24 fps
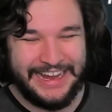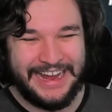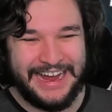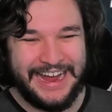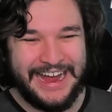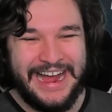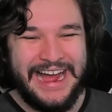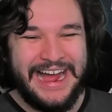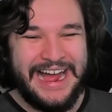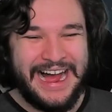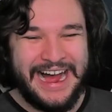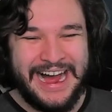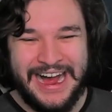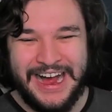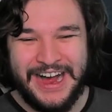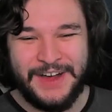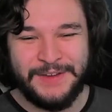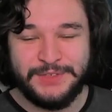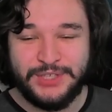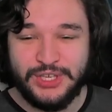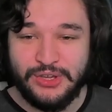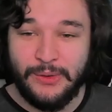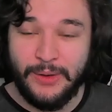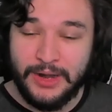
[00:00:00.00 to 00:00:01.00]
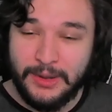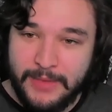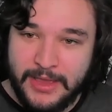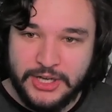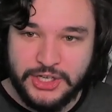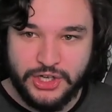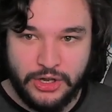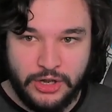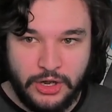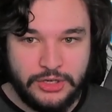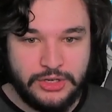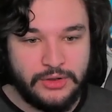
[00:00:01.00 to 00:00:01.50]
uh, so you want to make
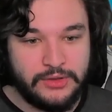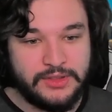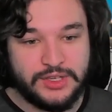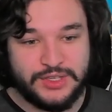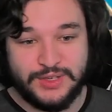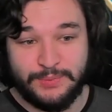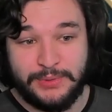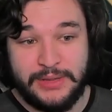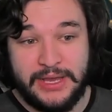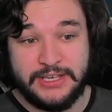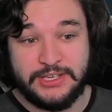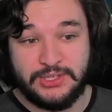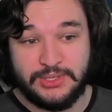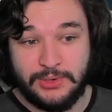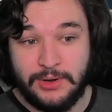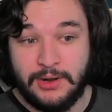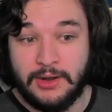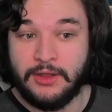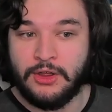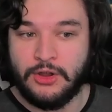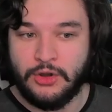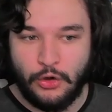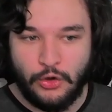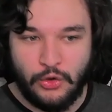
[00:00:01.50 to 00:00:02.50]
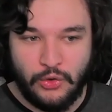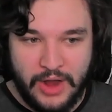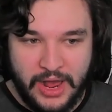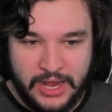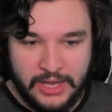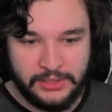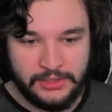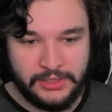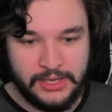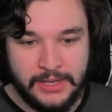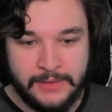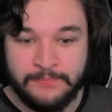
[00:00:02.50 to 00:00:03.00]
sure you're doing the supply store
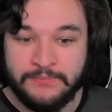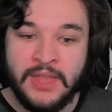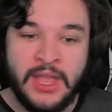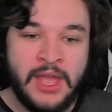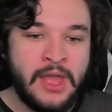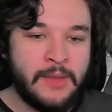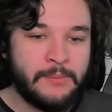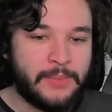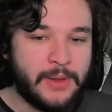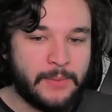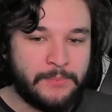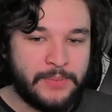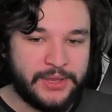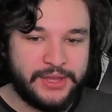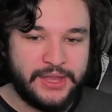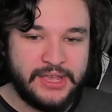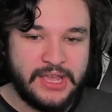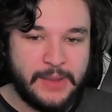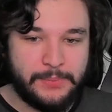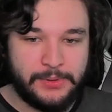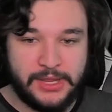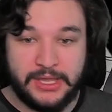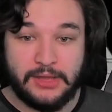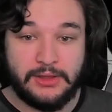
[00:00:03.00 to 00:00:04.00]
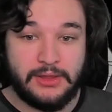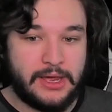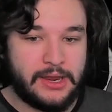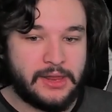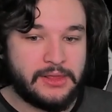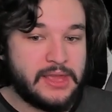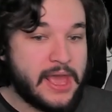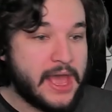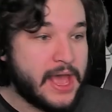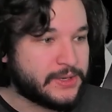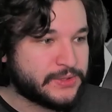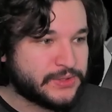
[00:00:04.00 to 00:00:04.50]
correctly, but picking up like a lot of
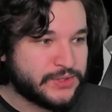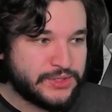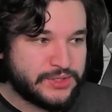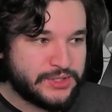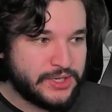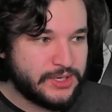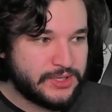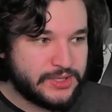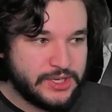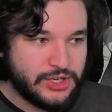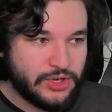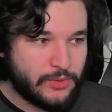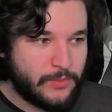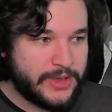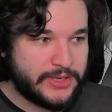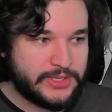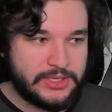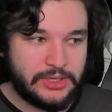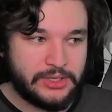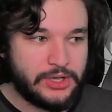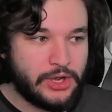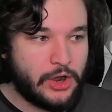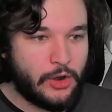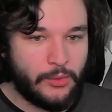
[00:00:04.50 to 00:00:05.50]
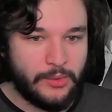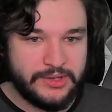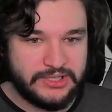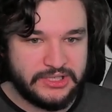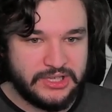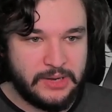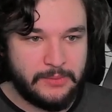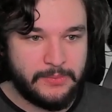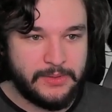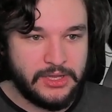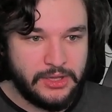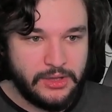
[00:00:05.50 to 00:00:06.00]
the essences, these are basically always
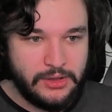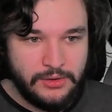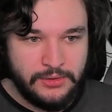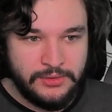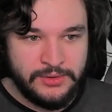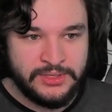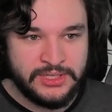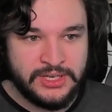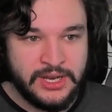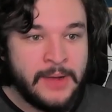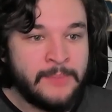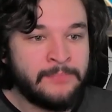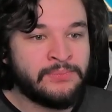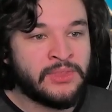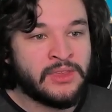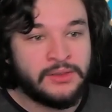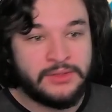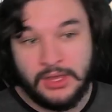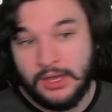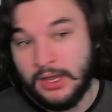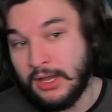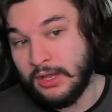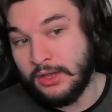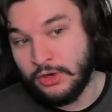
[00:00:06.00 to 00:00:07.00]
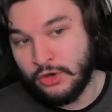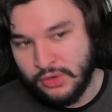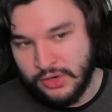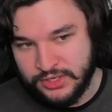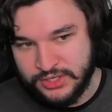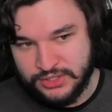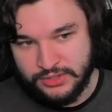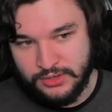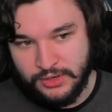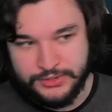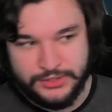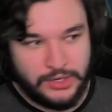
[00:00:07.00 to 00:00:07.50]
going to be used. The
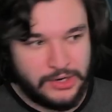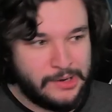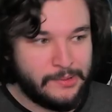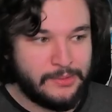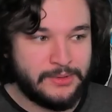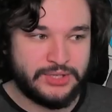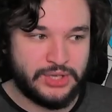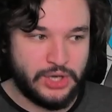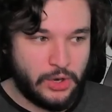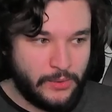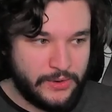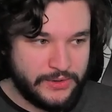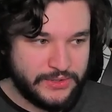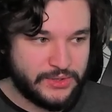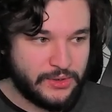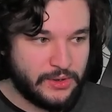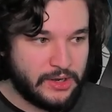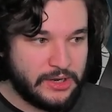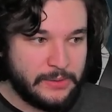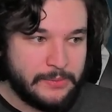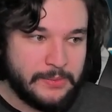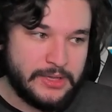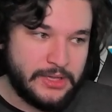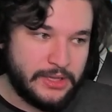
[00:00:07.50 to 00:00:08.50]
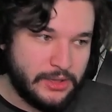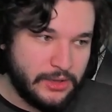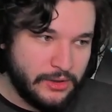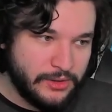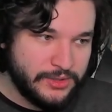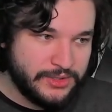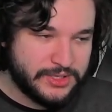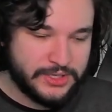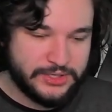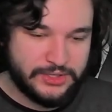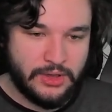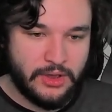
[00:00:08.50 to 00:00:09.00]
crystals are almost always going to be
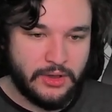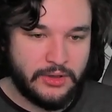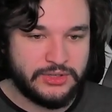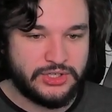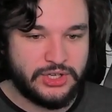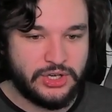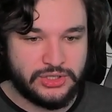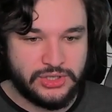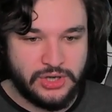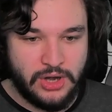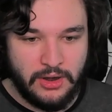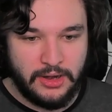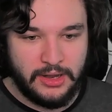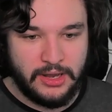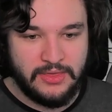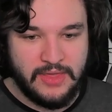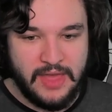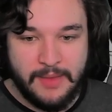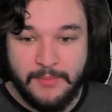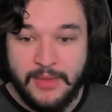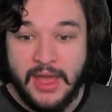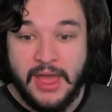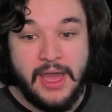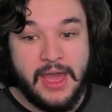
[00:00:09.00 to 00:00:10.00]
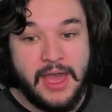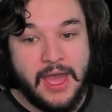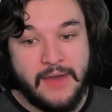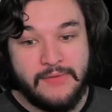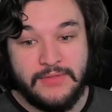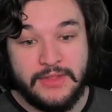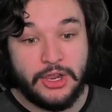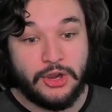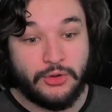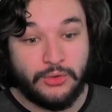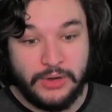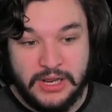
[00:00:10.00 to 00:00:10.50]
used as long as you're targeting them. And
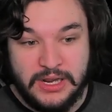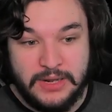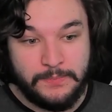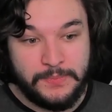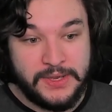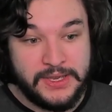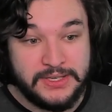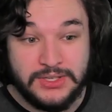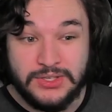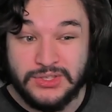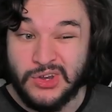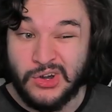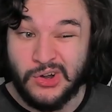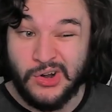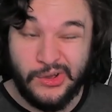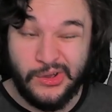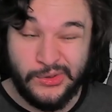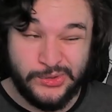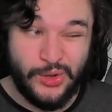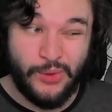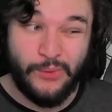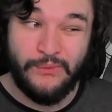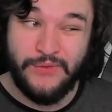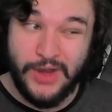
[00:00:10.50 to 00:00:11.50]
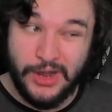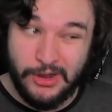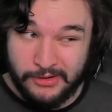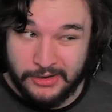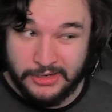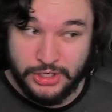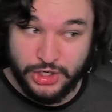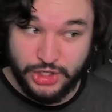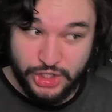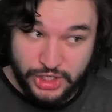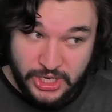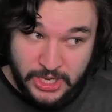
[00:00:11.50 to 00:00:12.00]
the green pieces are also very
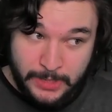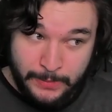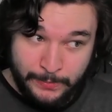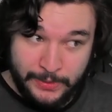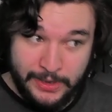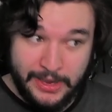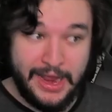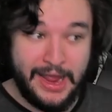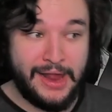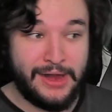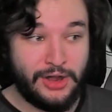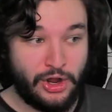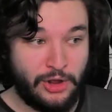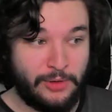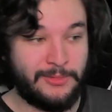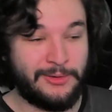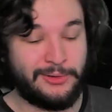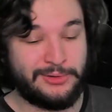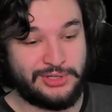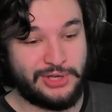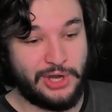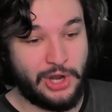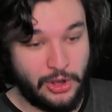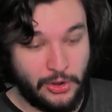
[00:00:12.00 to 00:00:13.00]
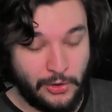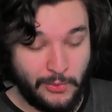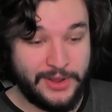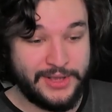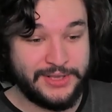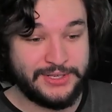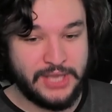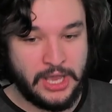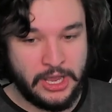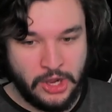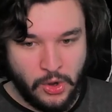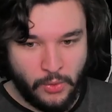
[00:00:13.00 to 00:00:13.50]
cheap and almost
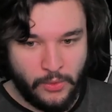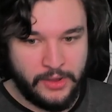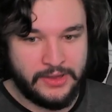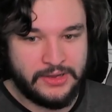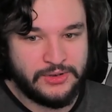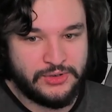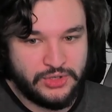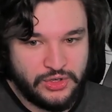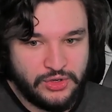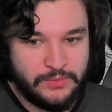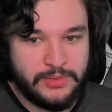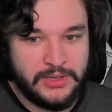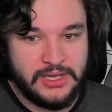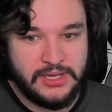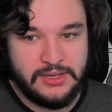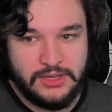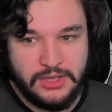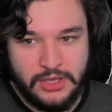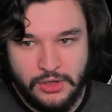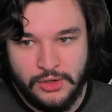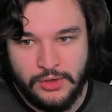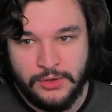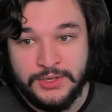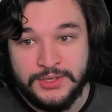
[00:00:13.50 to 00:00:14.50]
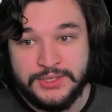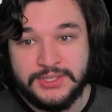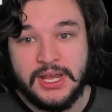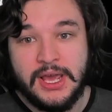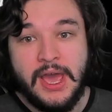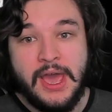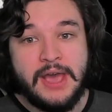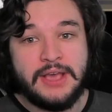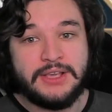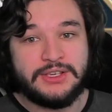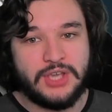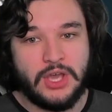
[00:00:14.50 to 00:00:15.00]
always going to be used.
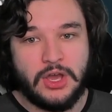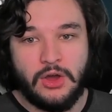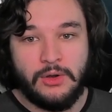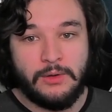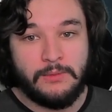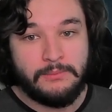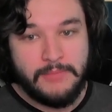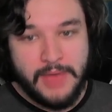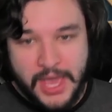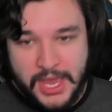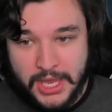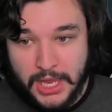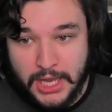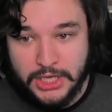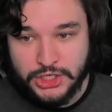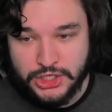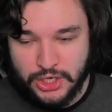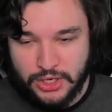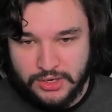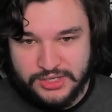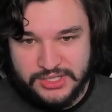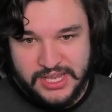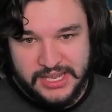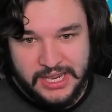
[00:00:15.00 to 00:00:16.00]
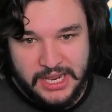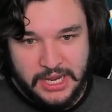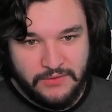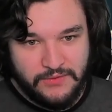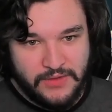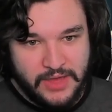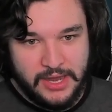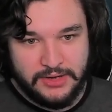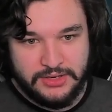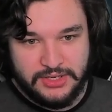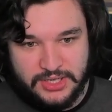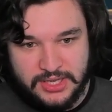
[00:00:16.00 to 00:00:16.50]
So making sure you're taking
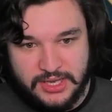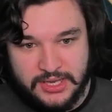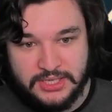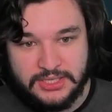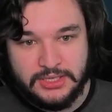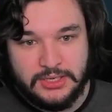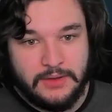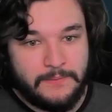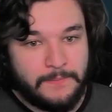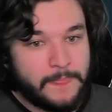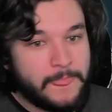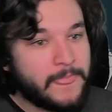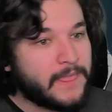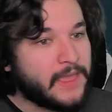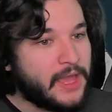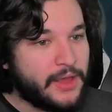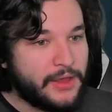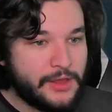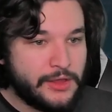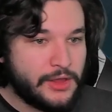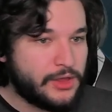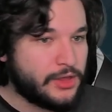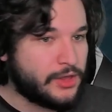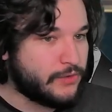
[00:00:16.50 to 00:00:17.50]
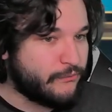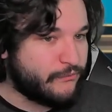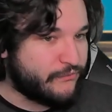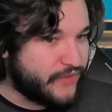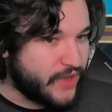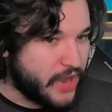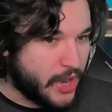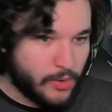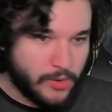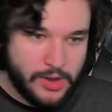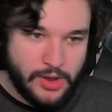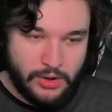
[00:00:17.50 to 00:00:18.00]
advantage of this
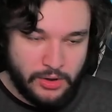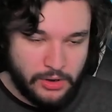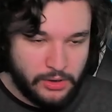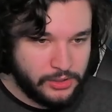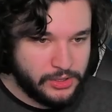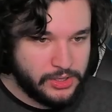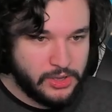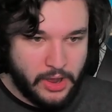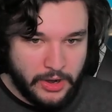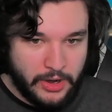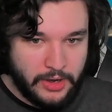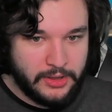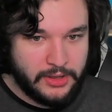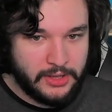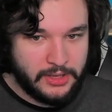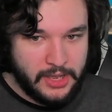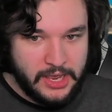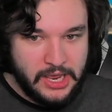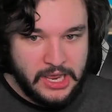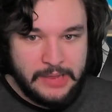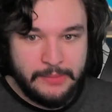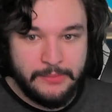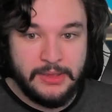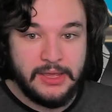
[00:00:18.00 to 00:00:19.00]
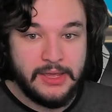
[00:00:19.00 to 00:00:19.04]
very early on in the game